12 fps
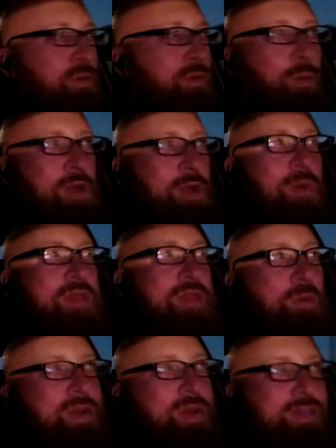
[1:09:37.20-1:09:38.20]
we win the
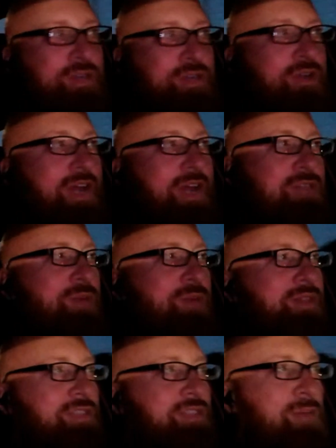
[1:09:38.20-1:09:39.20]
winter, you guys win
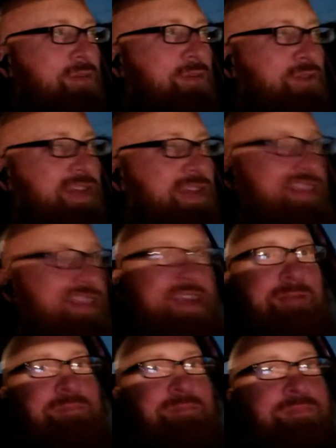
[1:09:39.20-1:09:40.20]
the summer for daylight.